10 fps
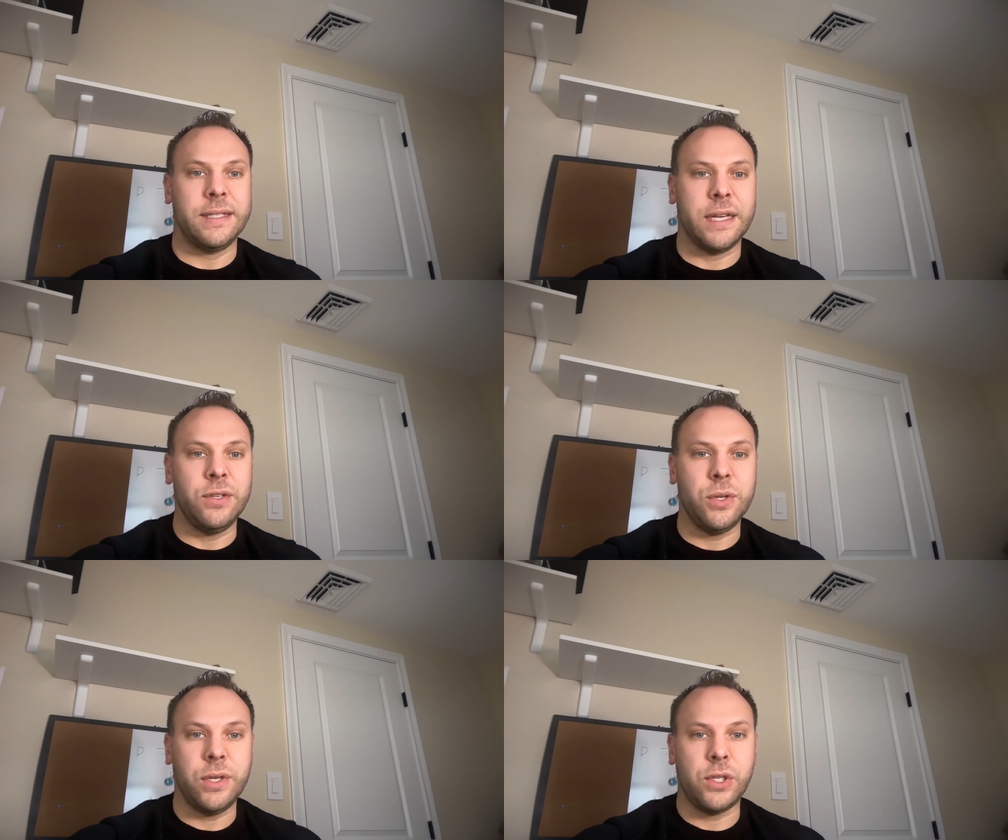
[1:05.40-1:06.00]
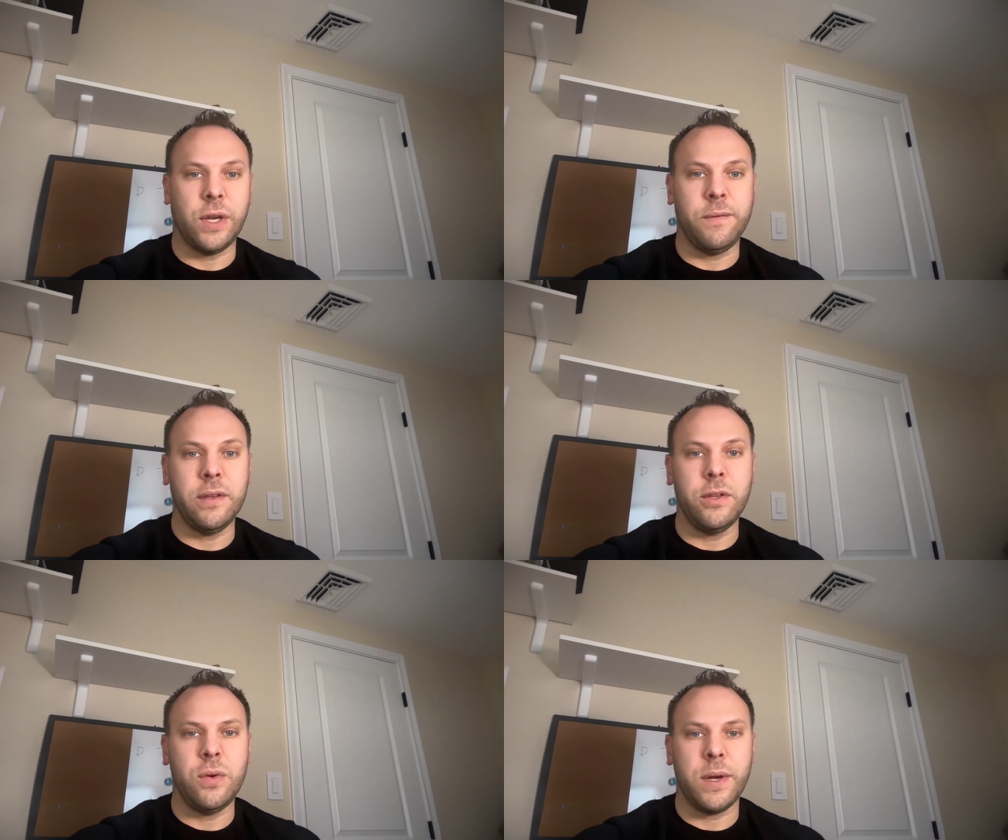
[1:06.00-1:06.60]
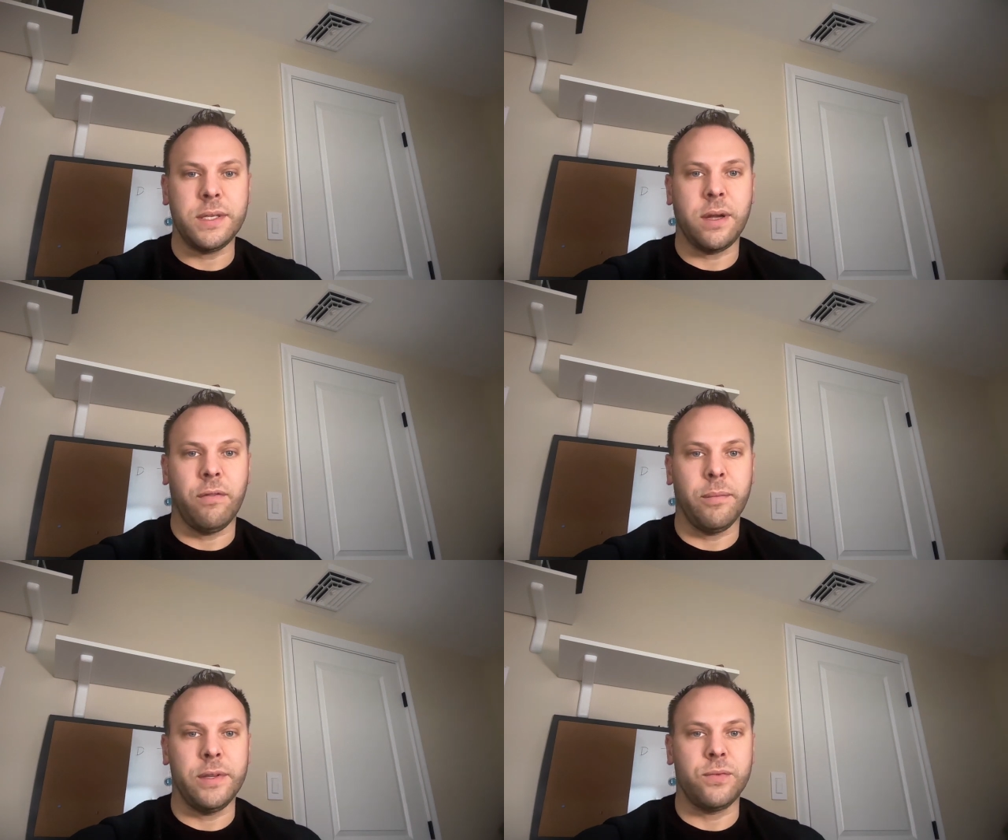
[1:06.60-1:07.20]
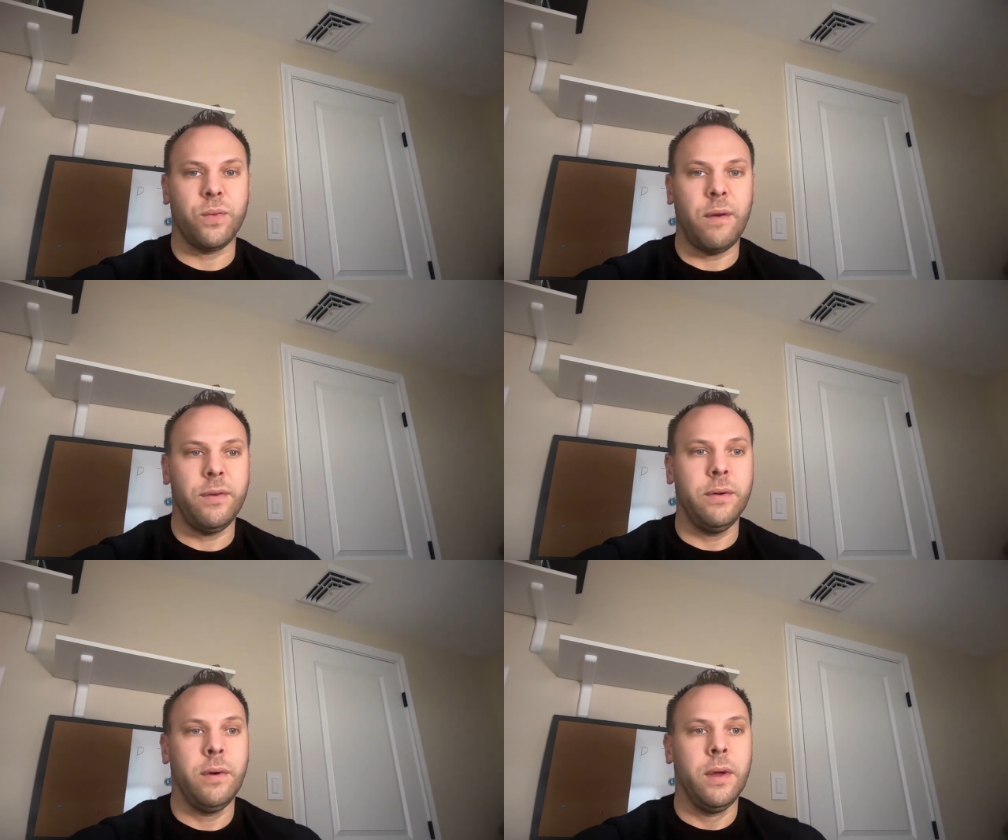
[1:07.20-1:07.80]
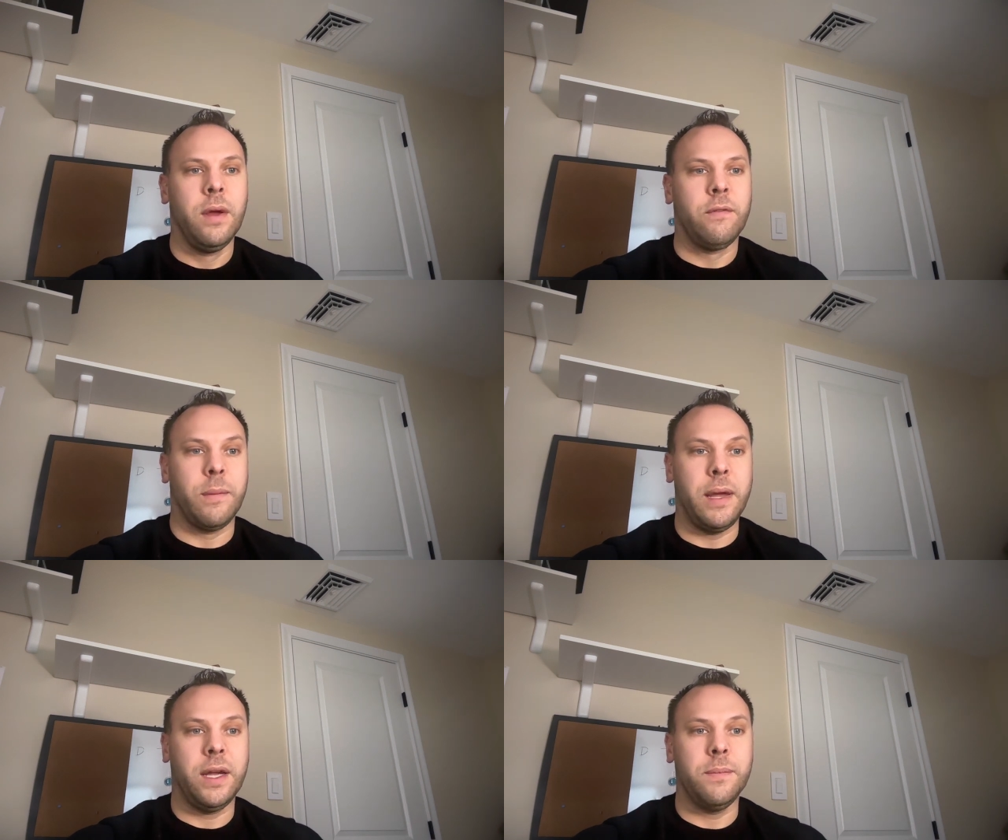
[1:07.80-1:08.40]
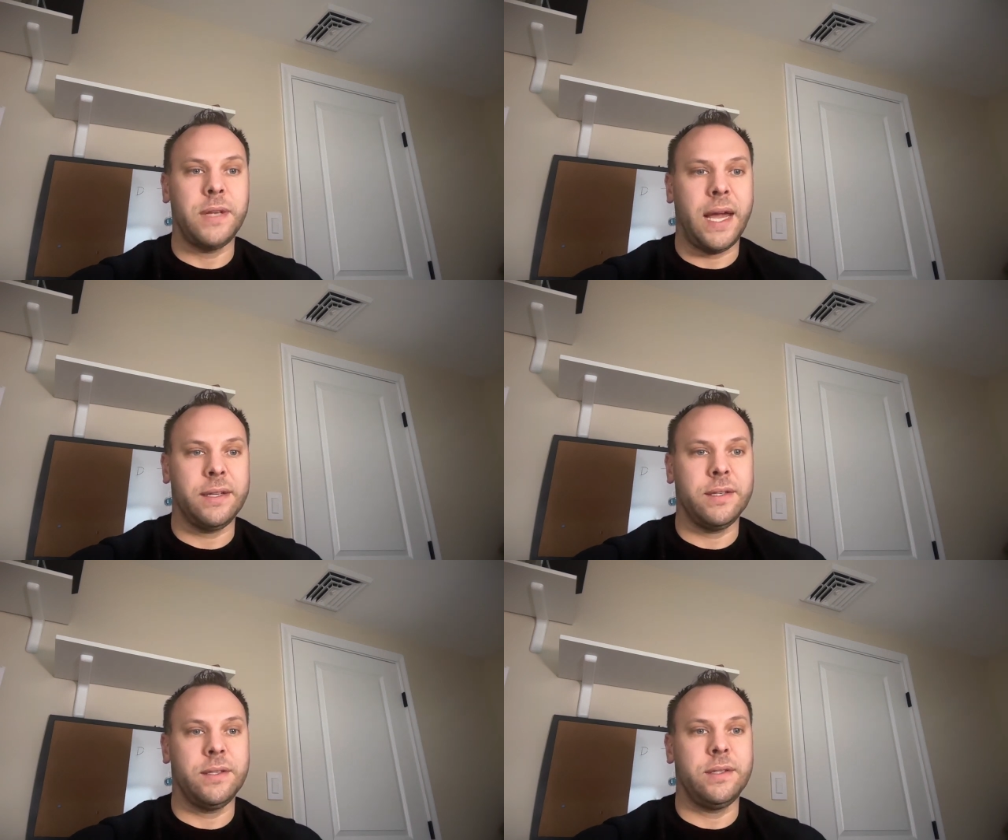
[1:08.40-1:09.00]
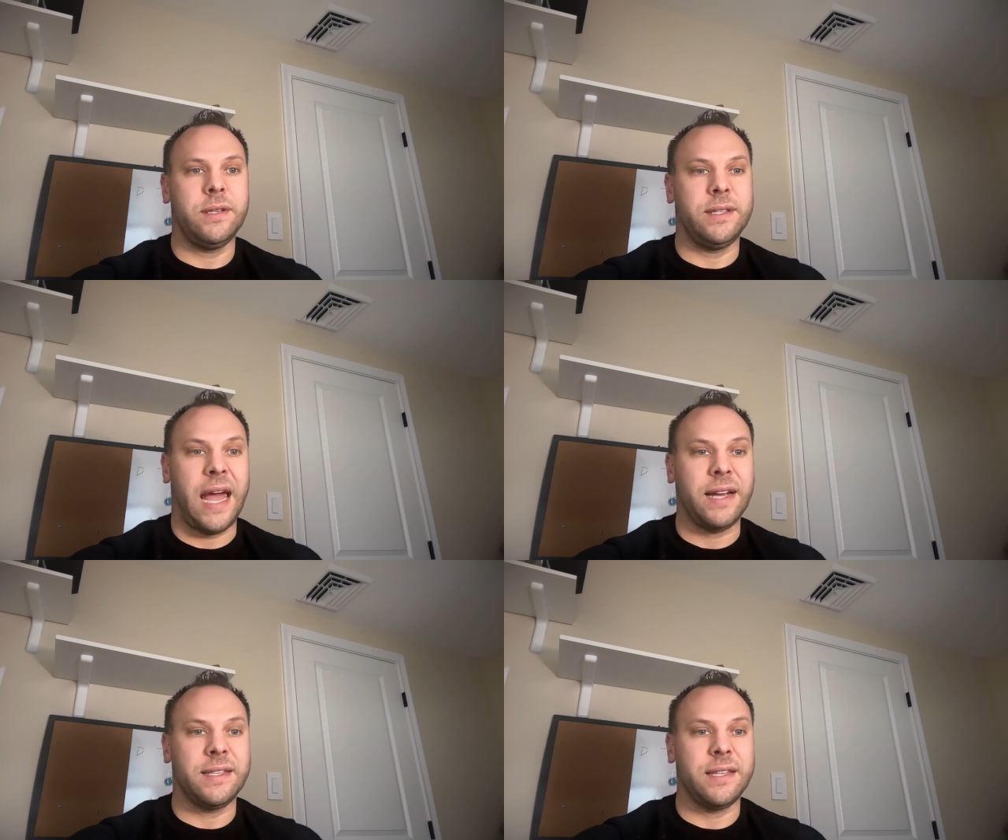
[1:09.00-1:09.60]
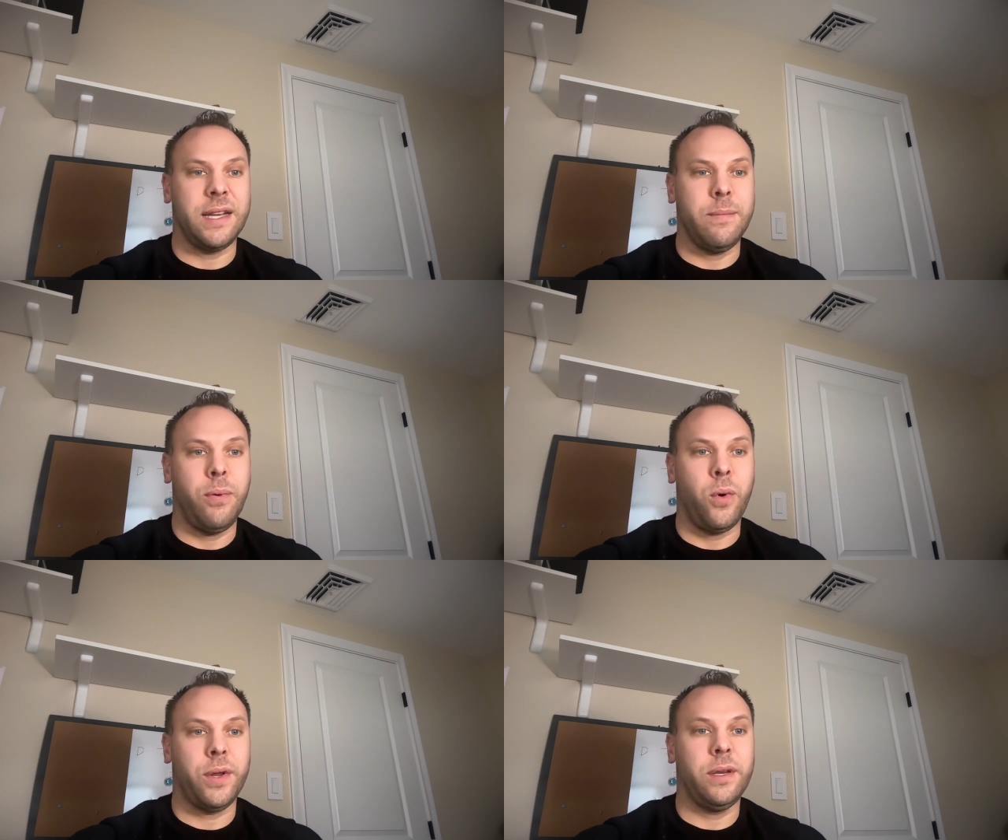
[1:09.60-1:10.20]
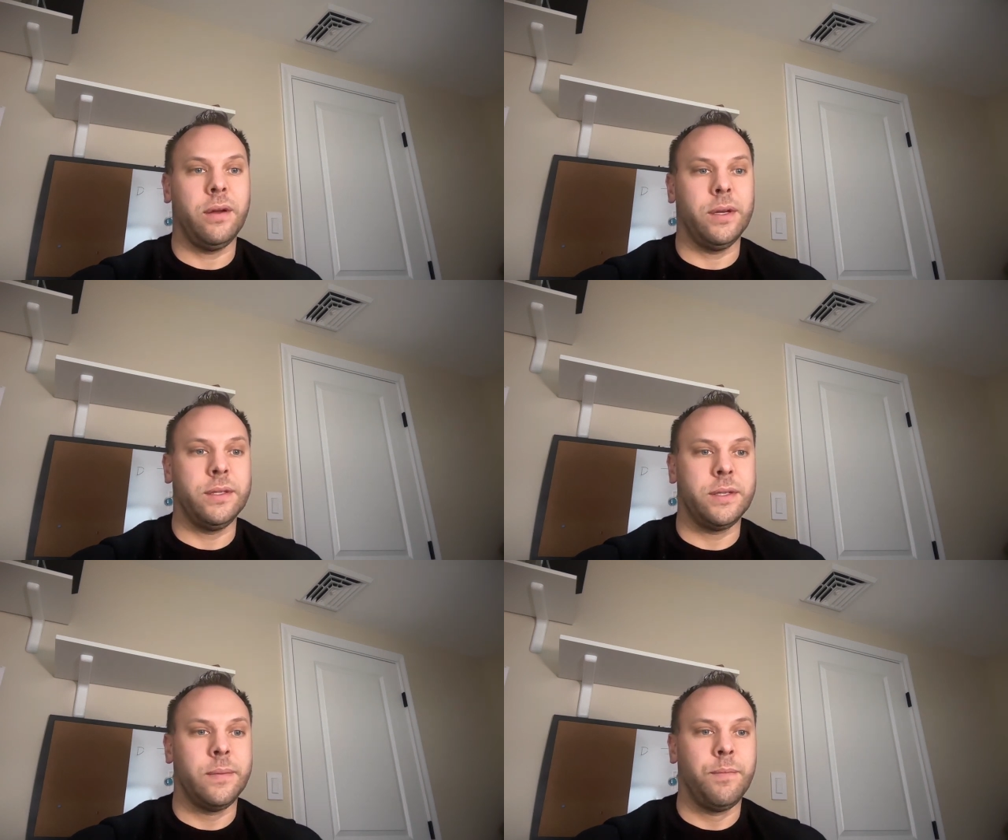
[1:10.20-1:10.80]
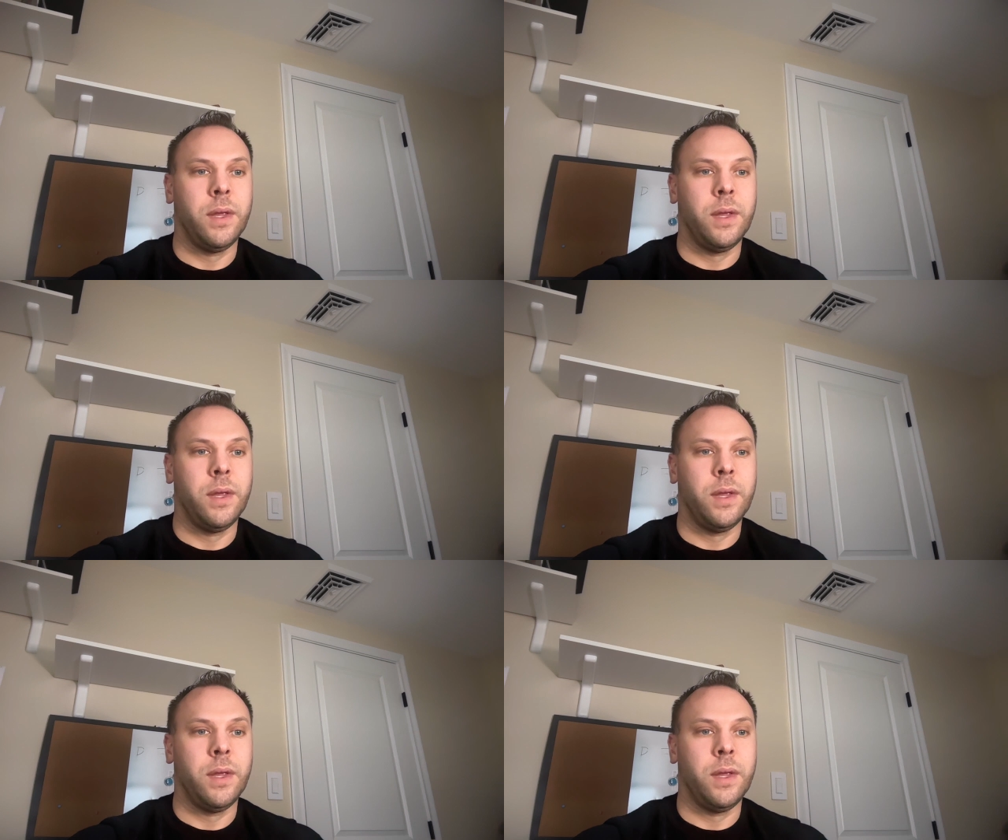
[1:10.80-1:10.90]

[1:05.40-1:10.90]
essentially shifting the U.S. government's revenue from income taxes to taxes on imported goods.